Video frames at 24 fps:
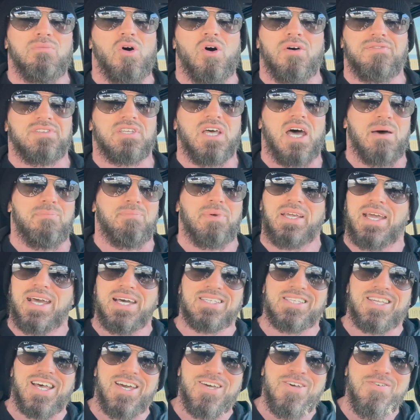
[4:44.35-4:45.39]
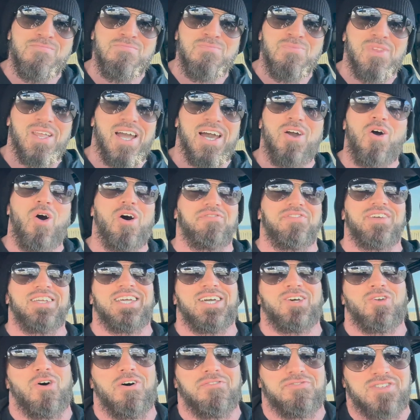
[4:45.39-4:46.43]
off topic, as I often
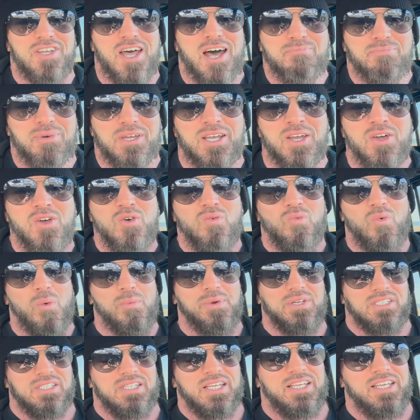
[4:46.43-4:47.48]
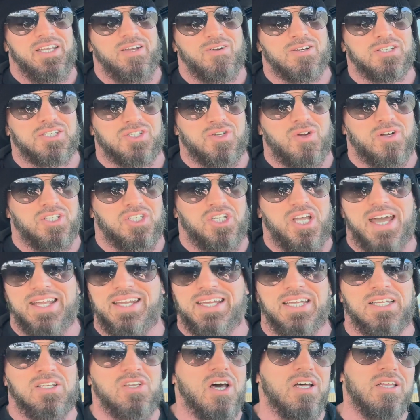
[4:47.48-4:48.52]
get off topic when we sit here and start
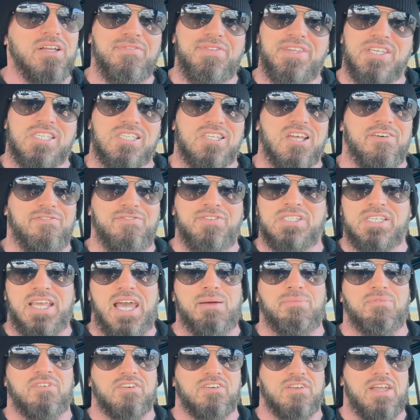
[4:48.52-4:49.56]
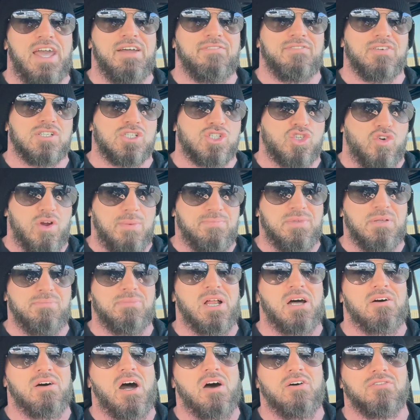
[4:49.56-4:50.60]
chatting, and none of this stuff is ever scripted,
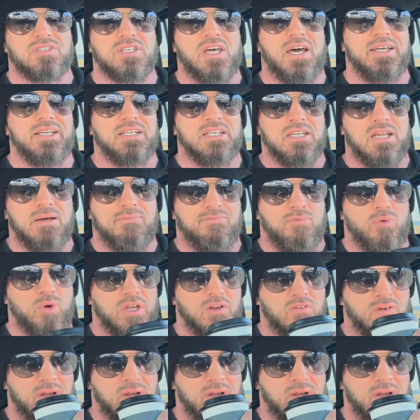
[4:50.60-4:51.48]
but I'll tighten it up for you